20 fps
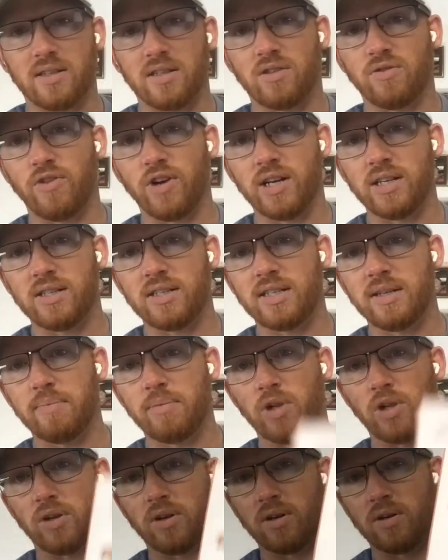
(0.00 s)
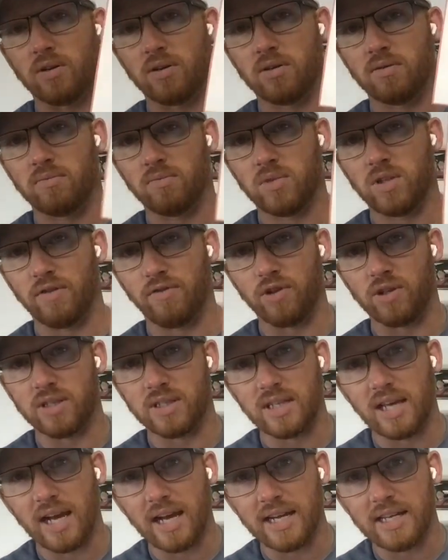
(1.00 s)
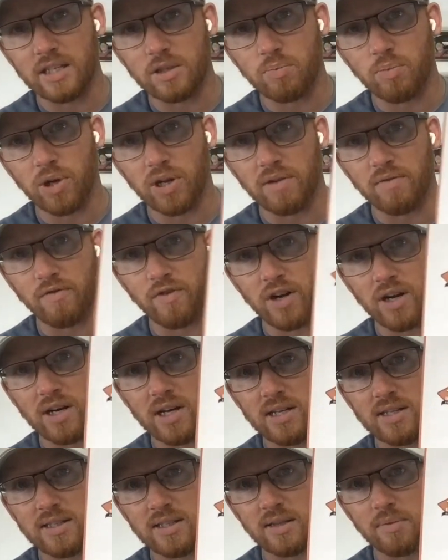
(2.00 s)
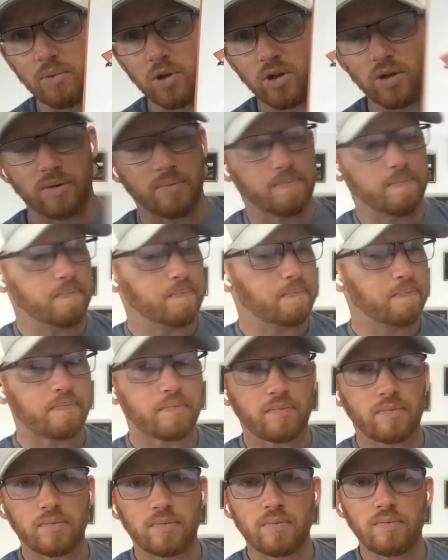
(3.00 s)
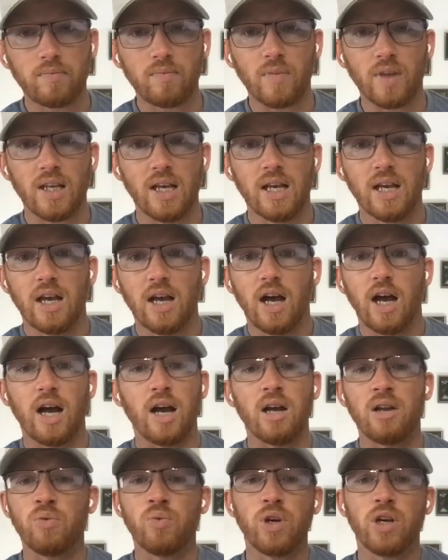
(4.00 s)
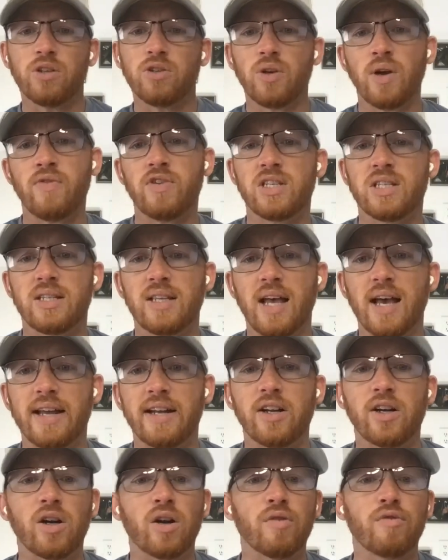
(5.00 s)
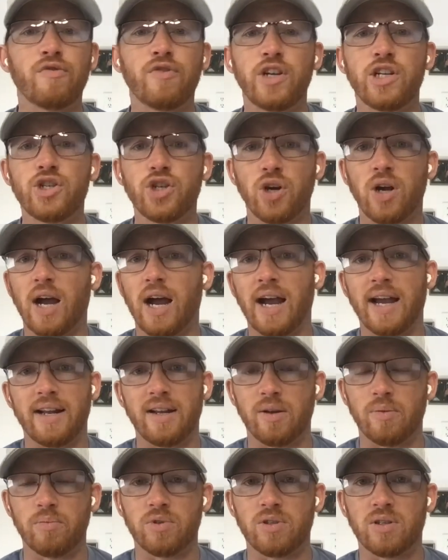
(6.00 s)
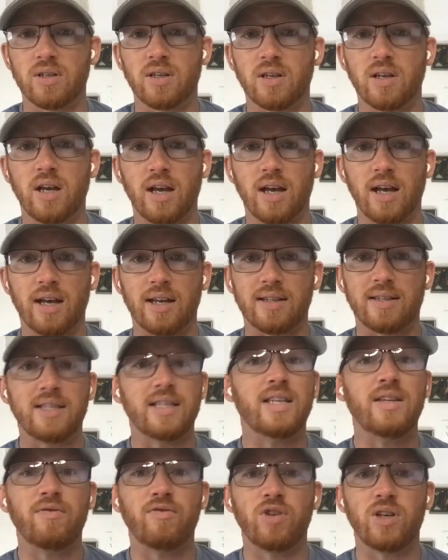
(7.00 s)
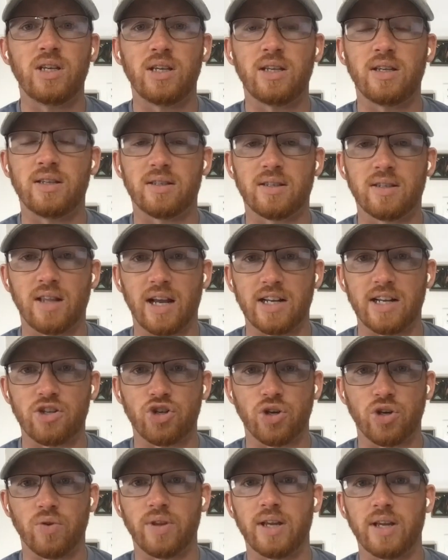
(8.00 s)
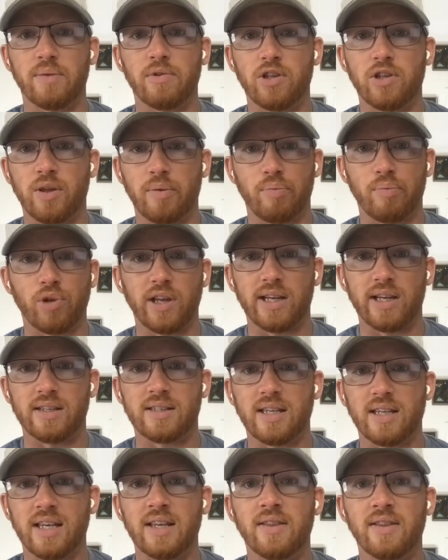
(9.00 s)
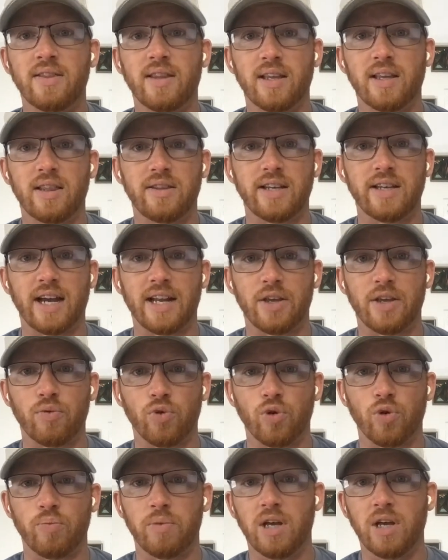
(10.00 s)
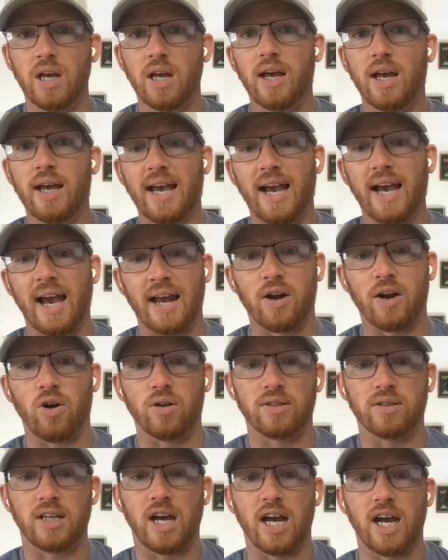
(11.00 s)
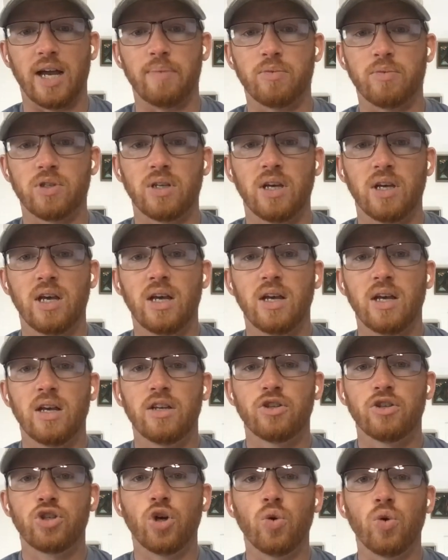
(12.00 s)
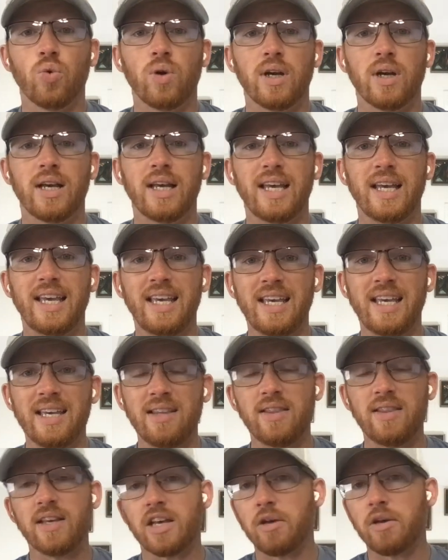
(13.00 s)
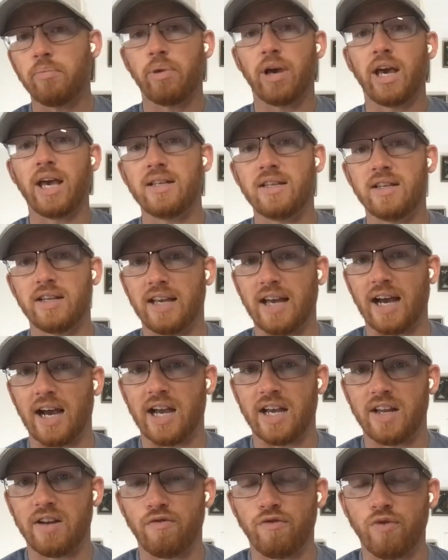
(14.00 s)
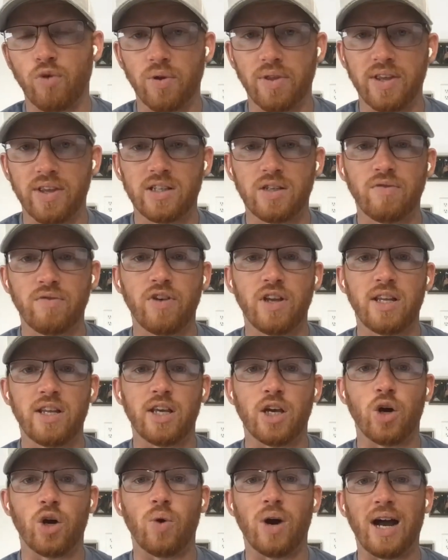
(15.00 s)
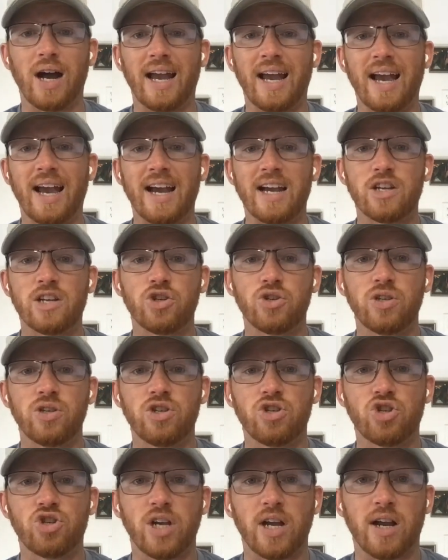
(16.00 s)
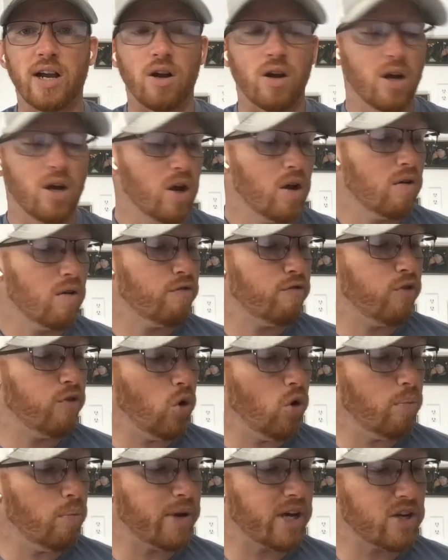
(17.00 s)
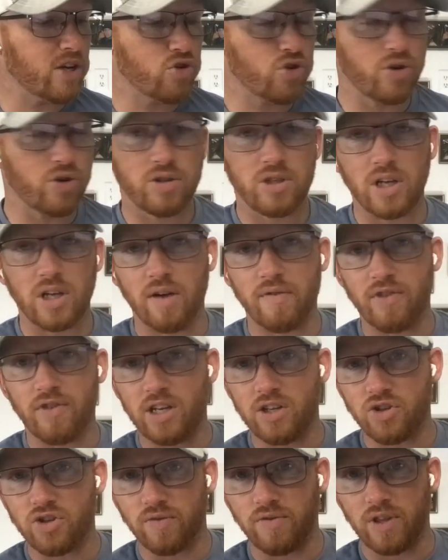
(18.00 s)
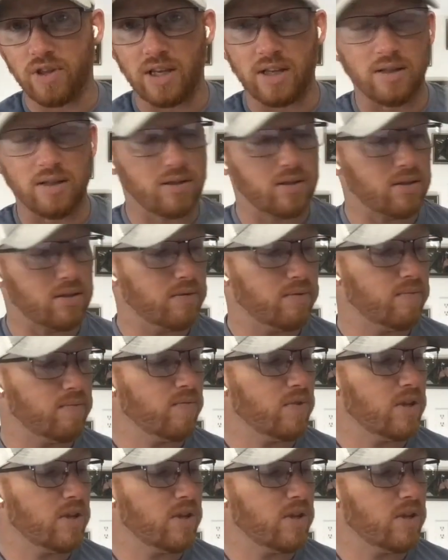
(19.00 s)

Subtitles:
It's very similar, different size, but very similar. And we also have a slide on our feature items TV slideshow that plays in the dining room at all times. So in the companion guide for this video, I actually share full pictures of each of these.